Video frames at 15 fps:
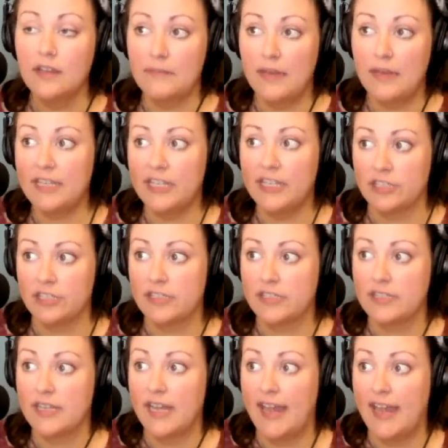maybe
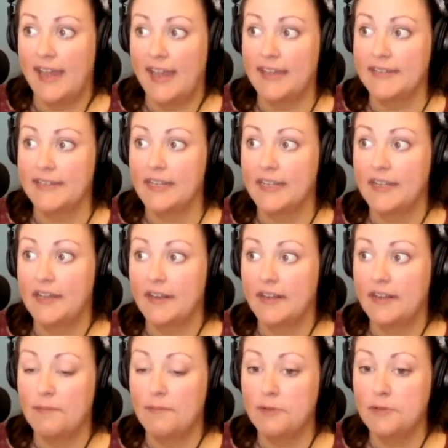years. And a
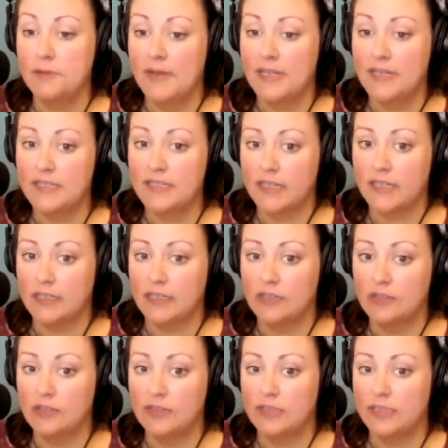couple months
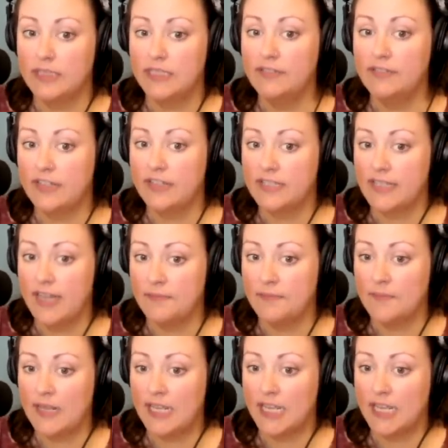ago, Eva sent
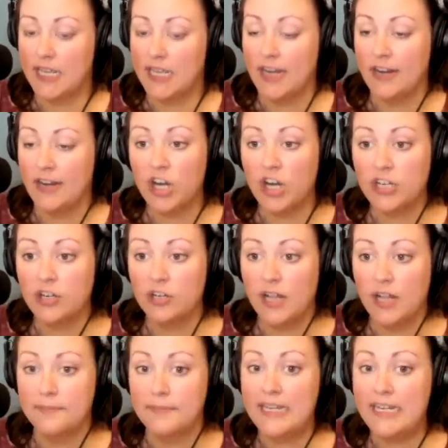me an article
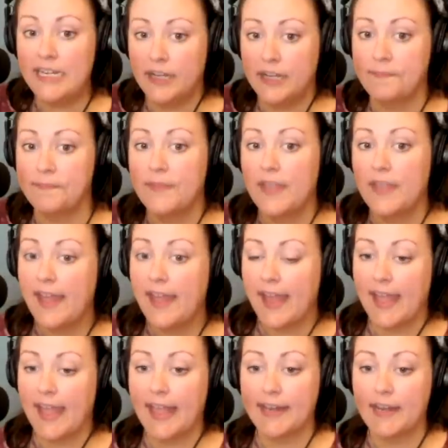on Medium.
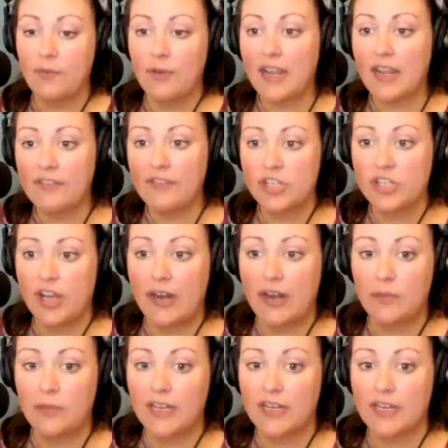And I want to give it a shout
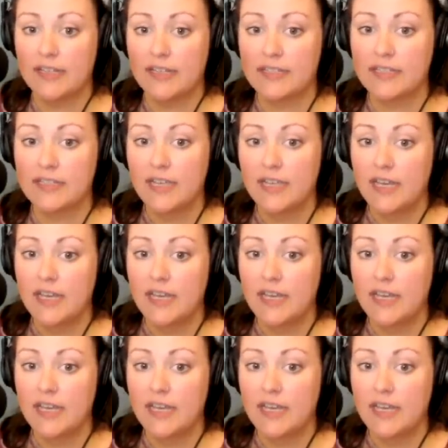out because